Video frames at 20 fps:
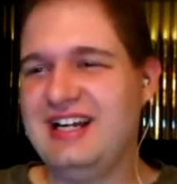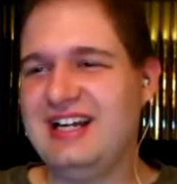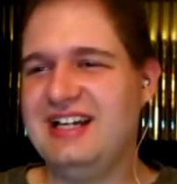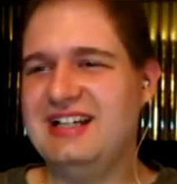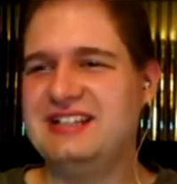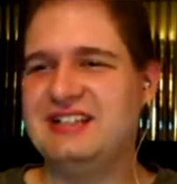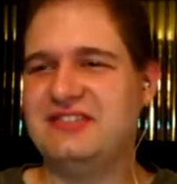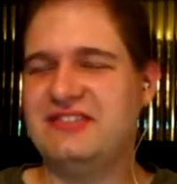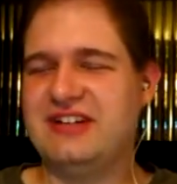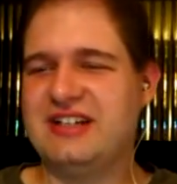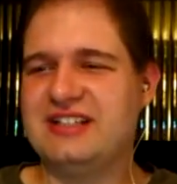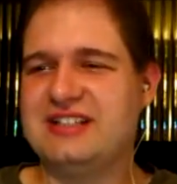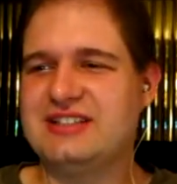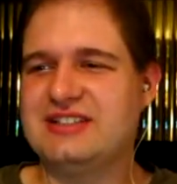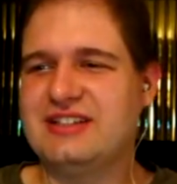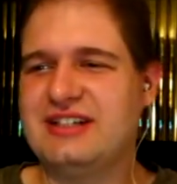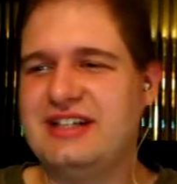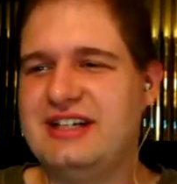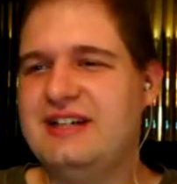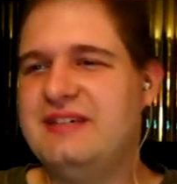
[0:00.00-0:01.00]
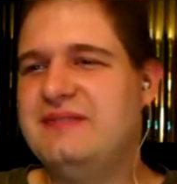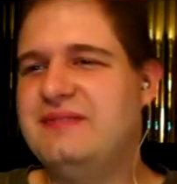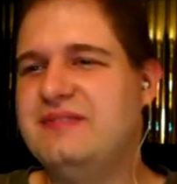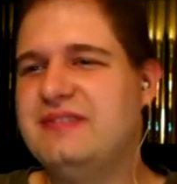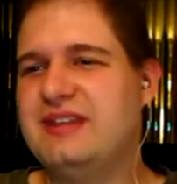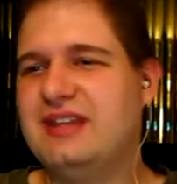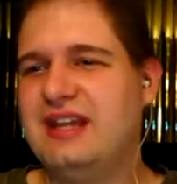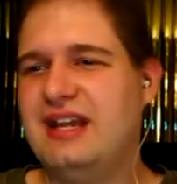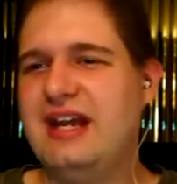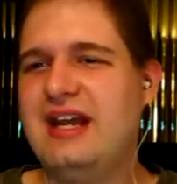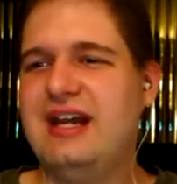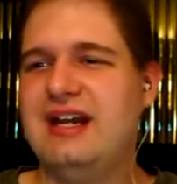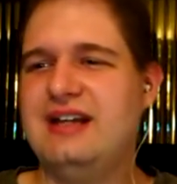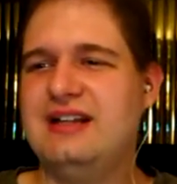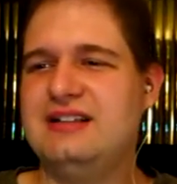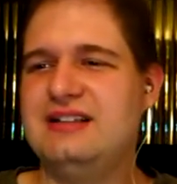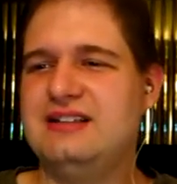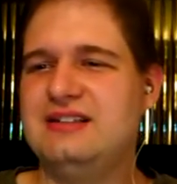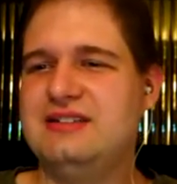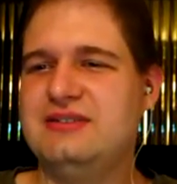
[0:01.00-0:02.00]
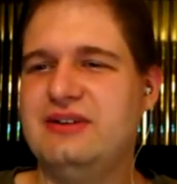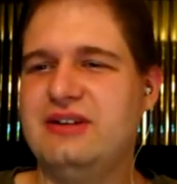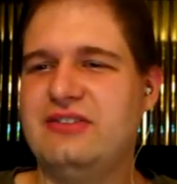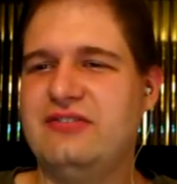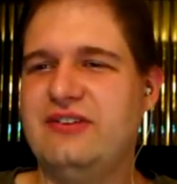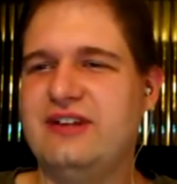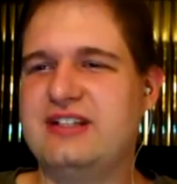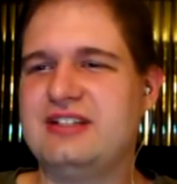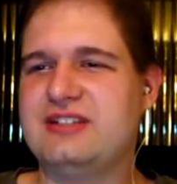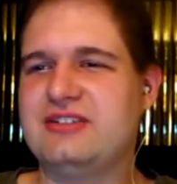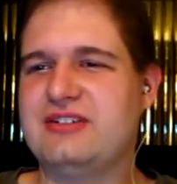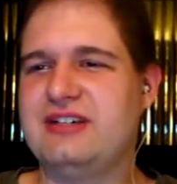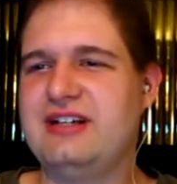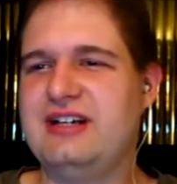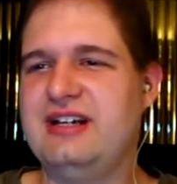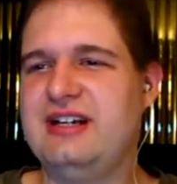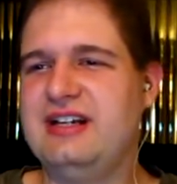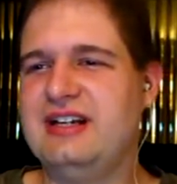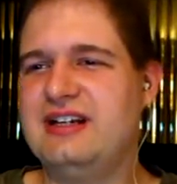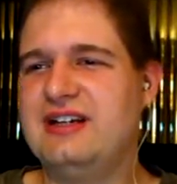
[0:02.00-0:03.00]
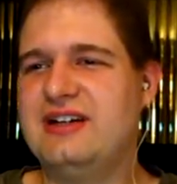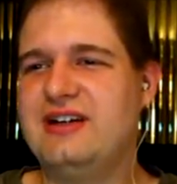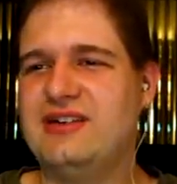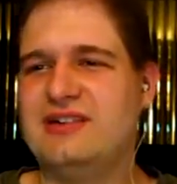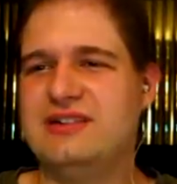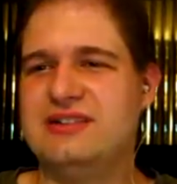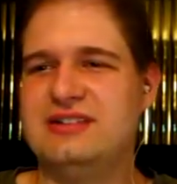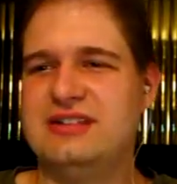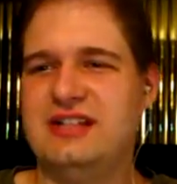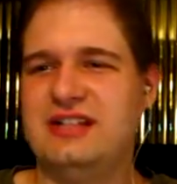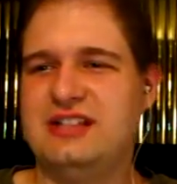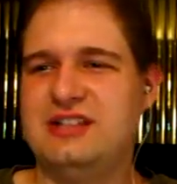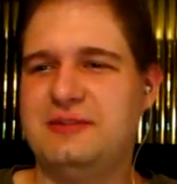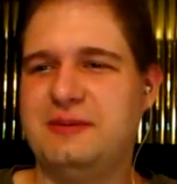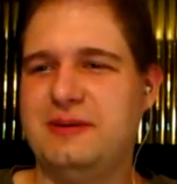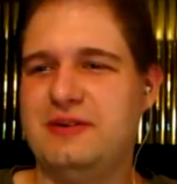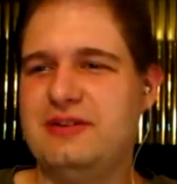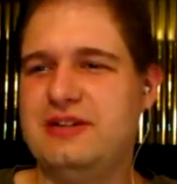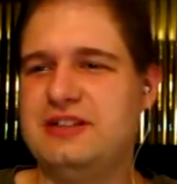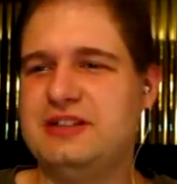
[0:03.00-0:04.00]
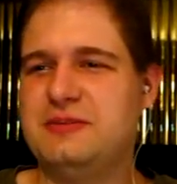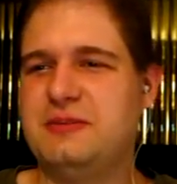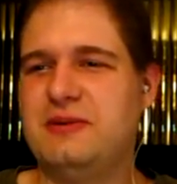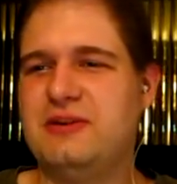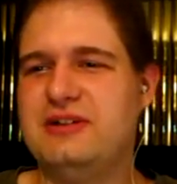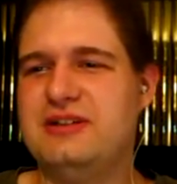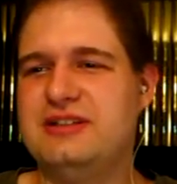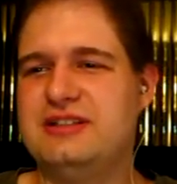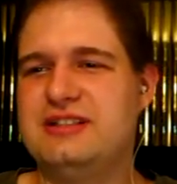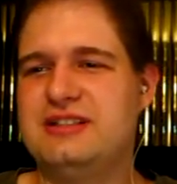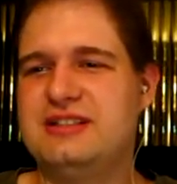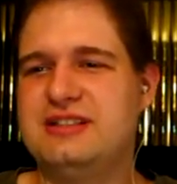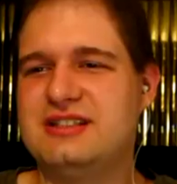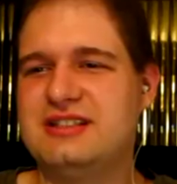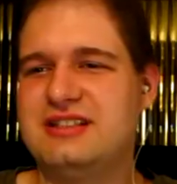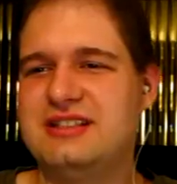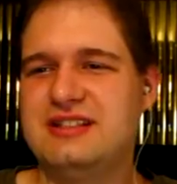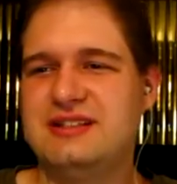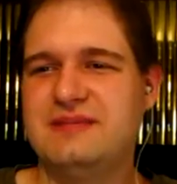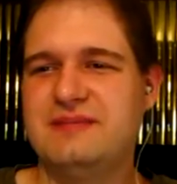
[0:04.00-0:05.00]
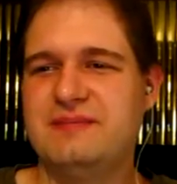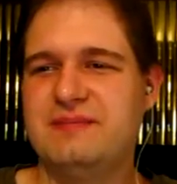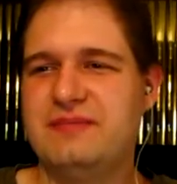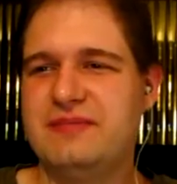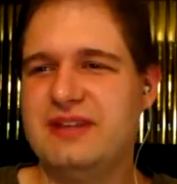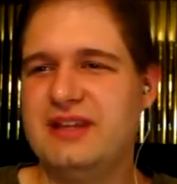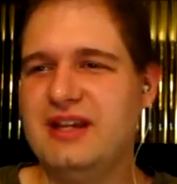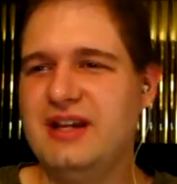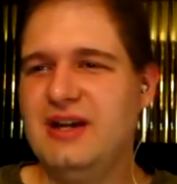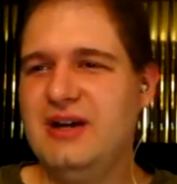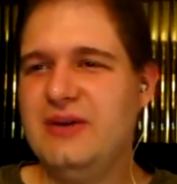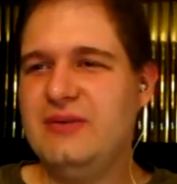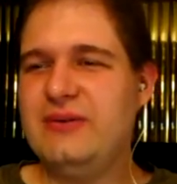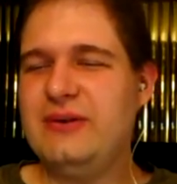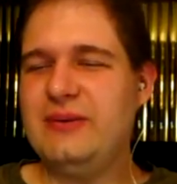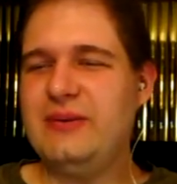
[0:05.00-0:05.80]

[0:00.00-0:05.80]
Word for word: is a victory. And with victory goes the experience points. We won!